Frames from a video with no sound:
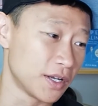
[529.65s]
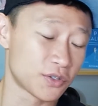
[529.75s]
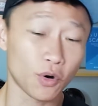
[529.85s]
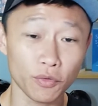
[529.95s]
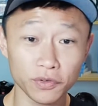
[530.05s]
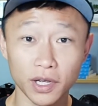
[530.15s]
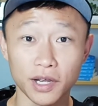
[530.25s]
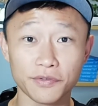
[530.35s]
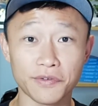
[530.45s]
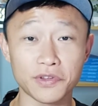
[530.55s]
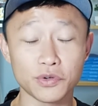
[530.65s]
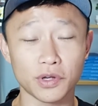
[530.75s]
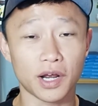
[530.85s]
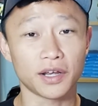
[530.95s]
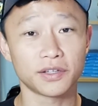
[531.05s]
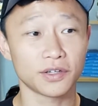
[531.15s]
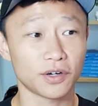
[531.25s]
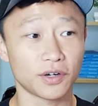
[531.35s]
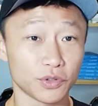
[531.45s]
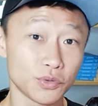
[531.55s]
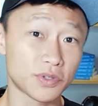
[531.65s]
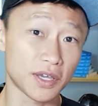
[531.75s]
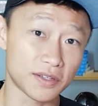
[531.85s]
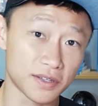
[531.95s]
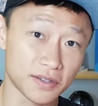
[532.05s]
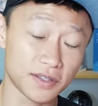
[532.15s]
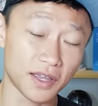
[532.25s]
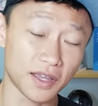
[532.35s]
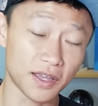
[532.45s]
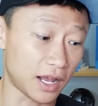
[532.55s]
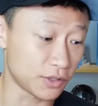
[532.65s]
So hopefully I've given you an idea of the use cases that